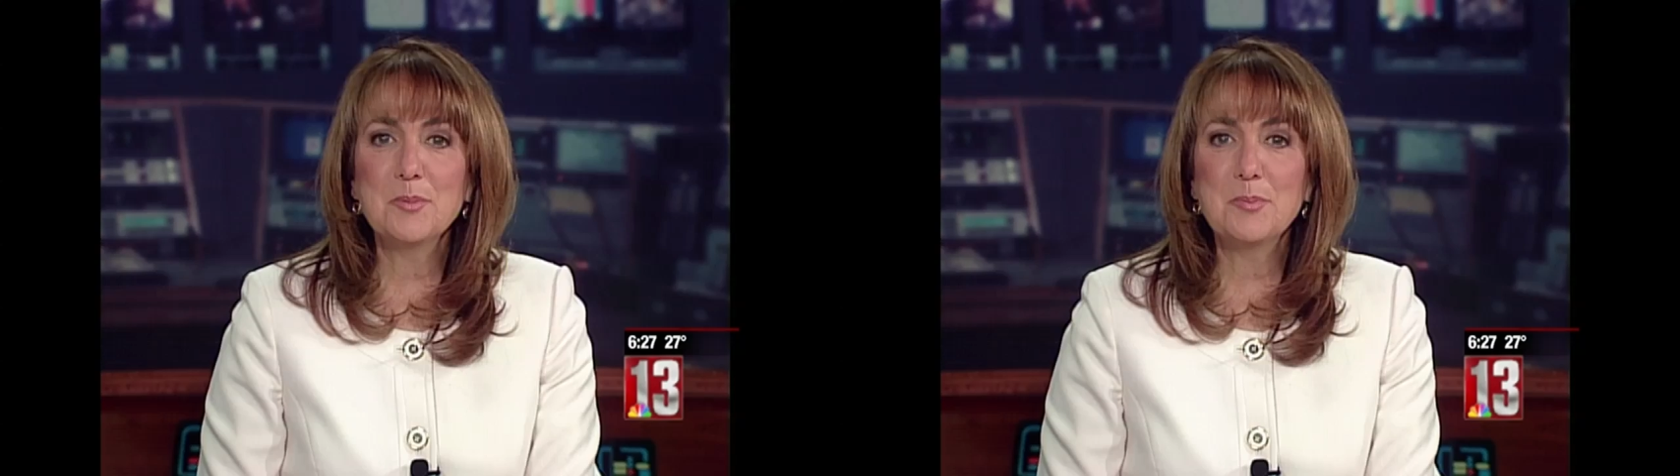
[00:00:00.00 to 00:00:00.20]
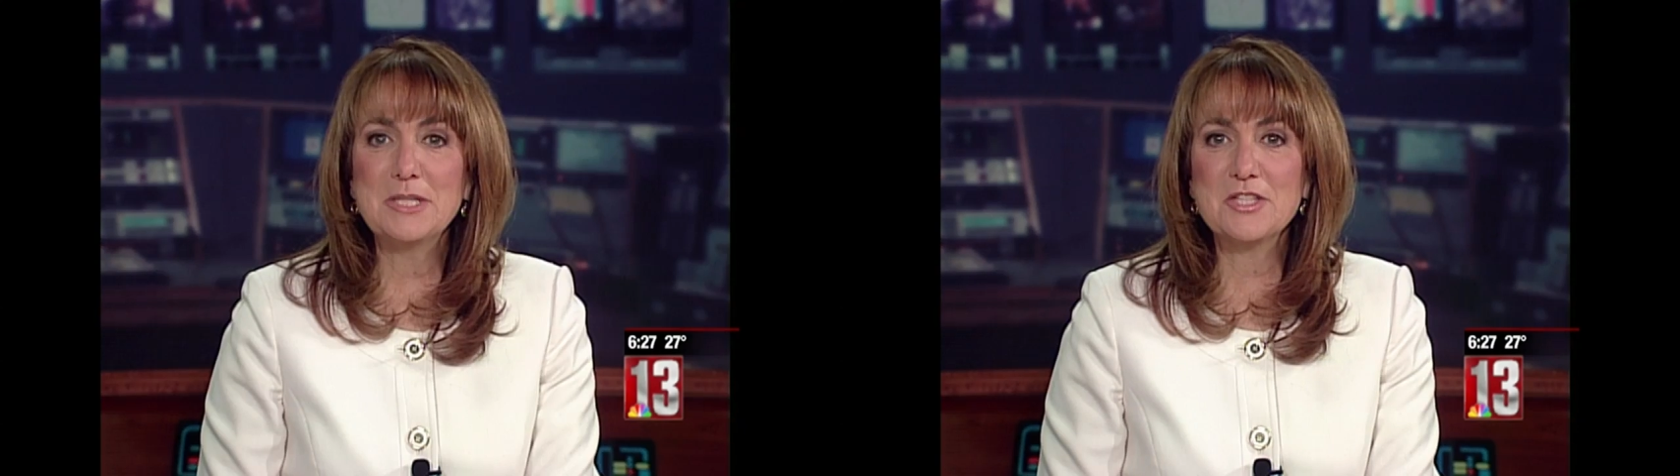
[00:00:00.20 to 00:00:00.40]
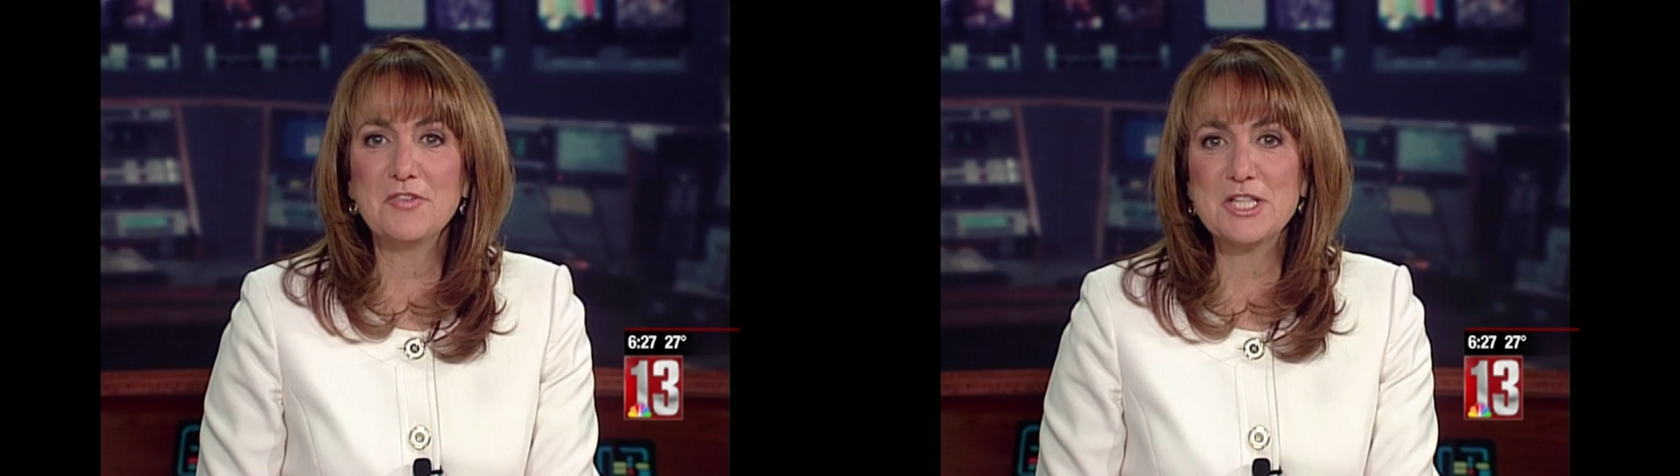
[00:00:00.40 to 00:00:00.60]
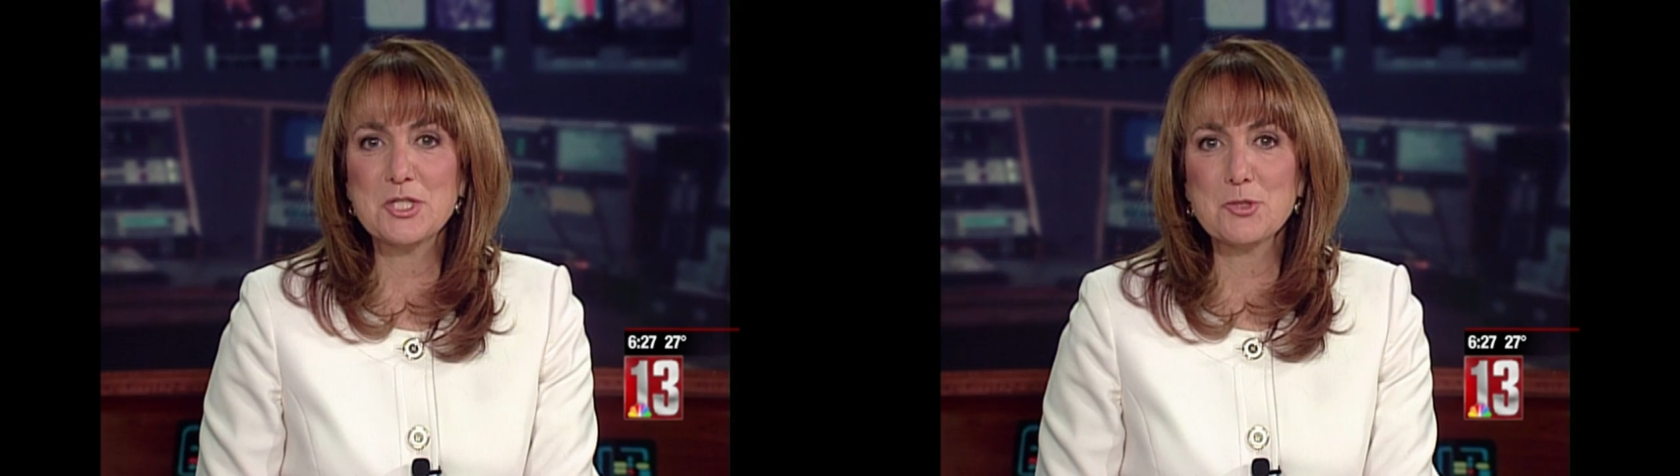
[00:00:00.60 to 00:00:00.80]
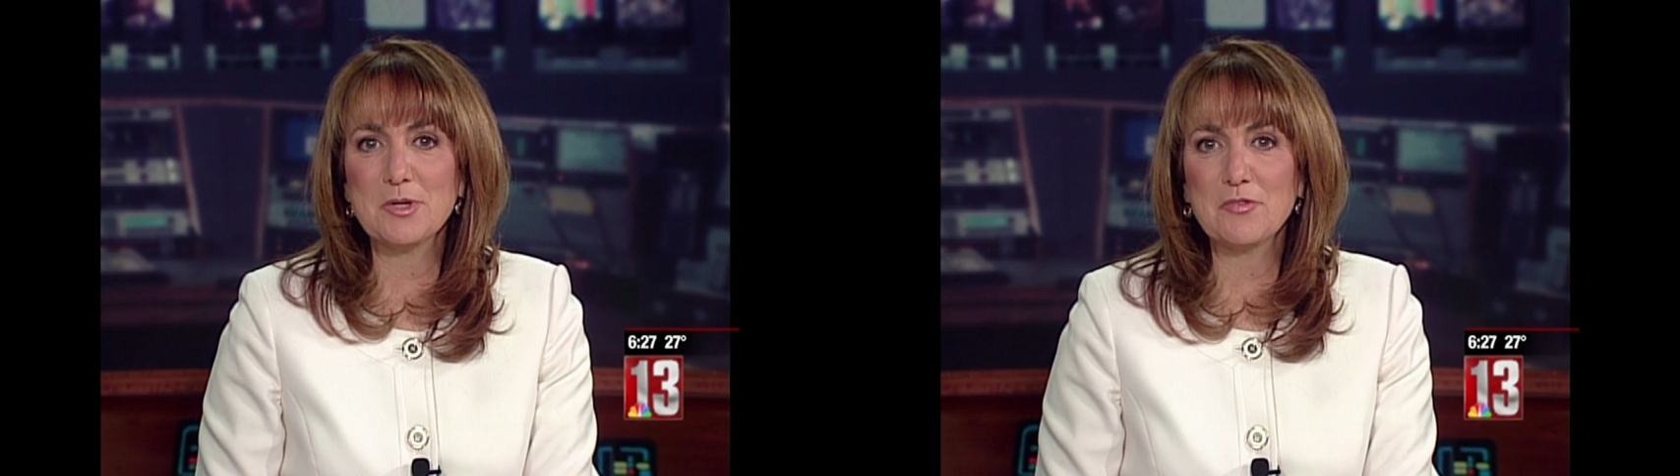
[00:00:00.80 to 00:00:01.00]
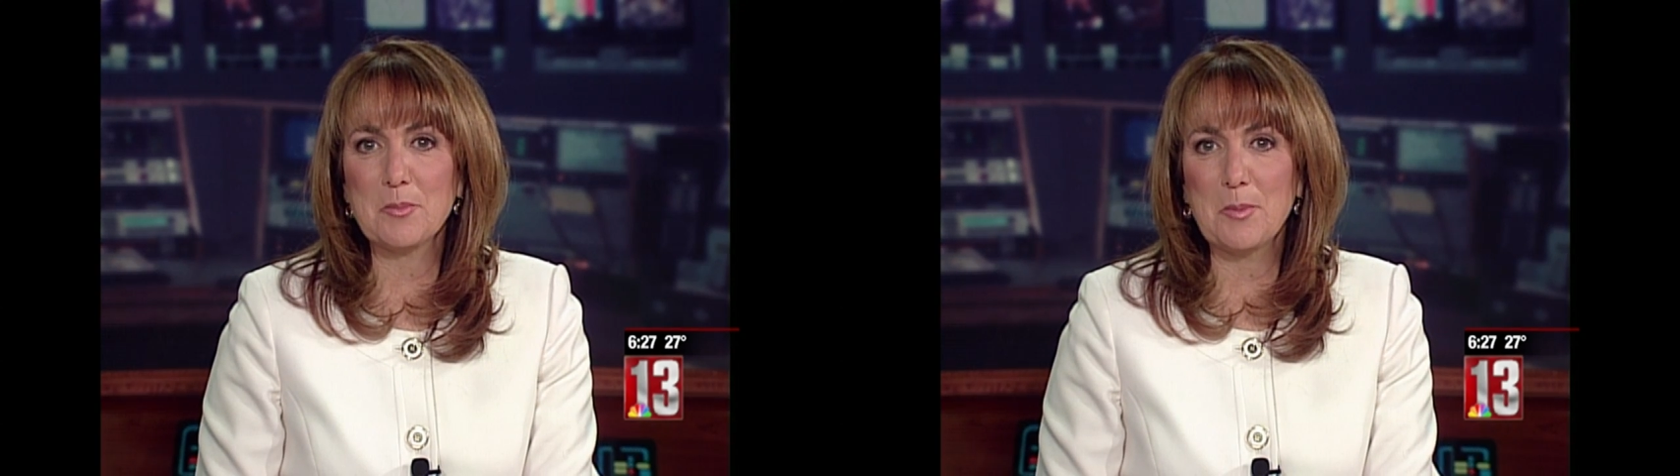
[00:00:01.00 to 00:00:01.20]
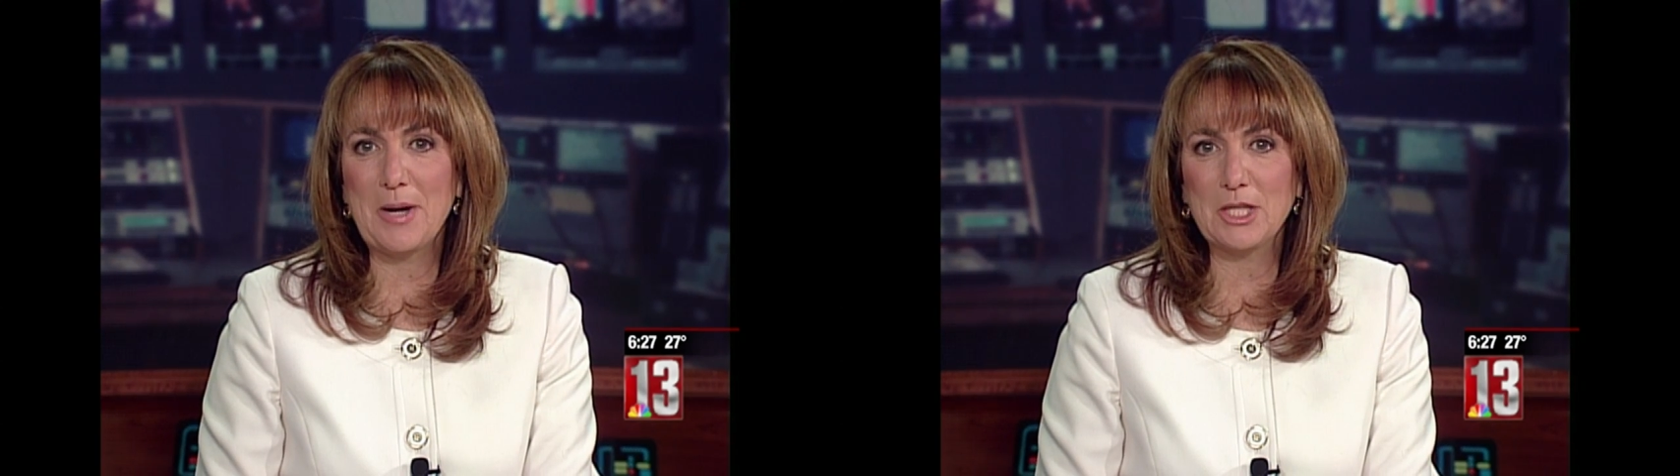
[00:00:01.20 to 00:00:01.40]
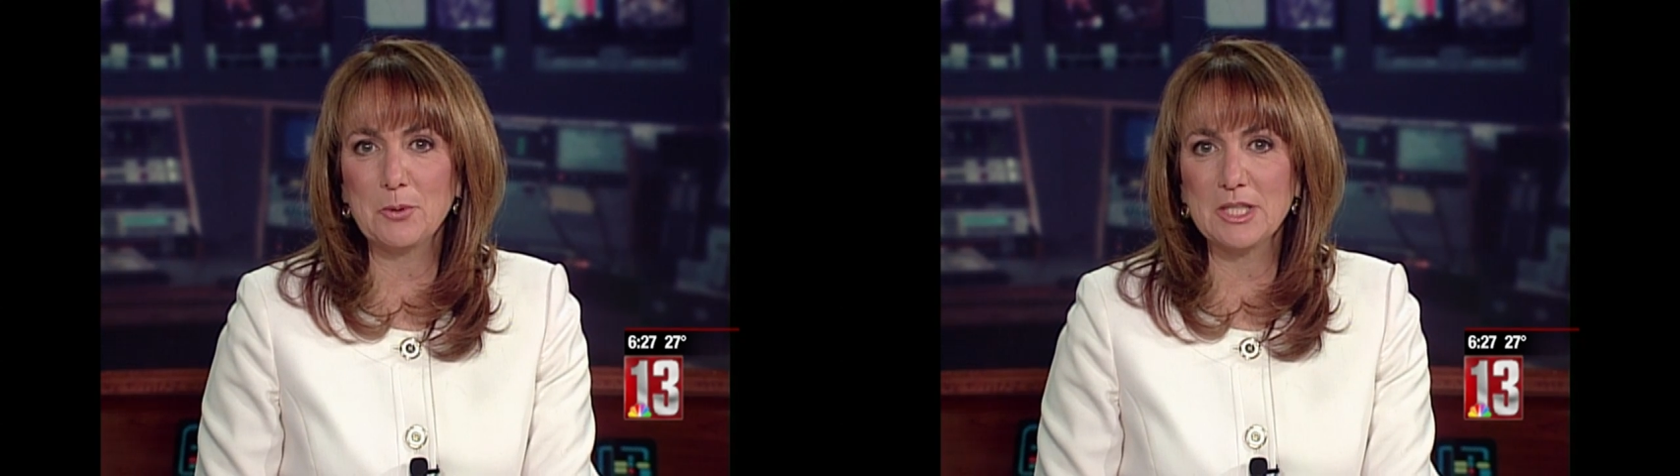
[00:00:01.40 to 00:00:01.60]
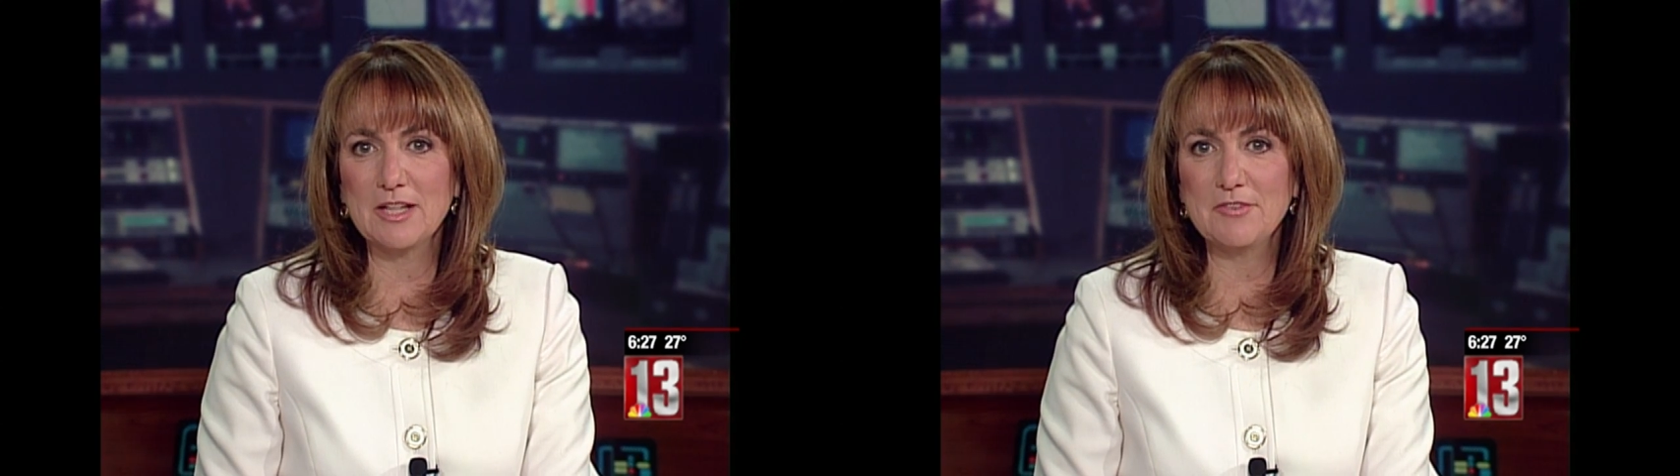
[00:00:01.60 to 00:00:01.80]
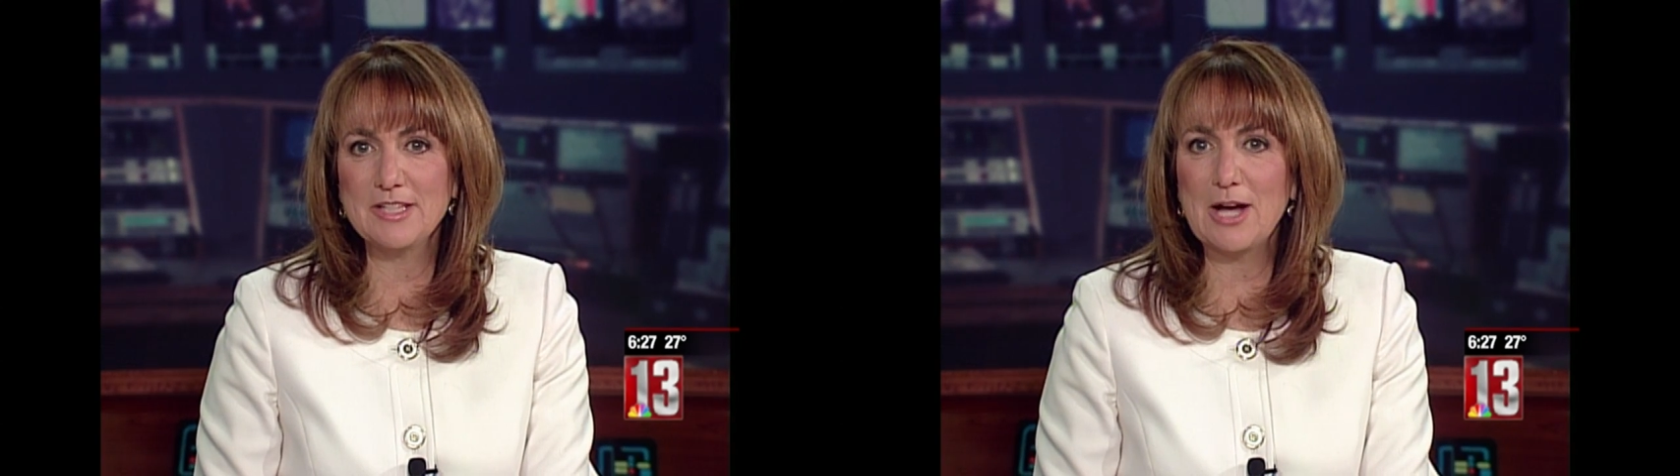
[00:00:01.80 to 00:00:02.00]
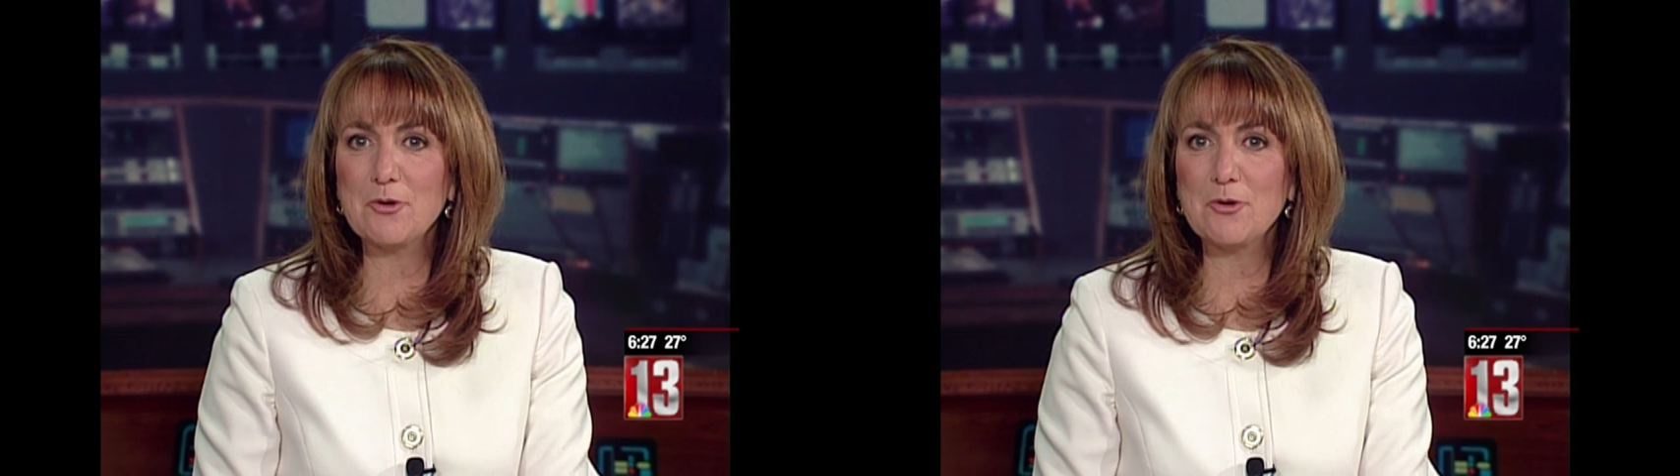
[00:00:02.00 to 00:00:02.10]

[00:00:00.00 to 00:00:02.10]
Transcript: A piece of history from Apollo 11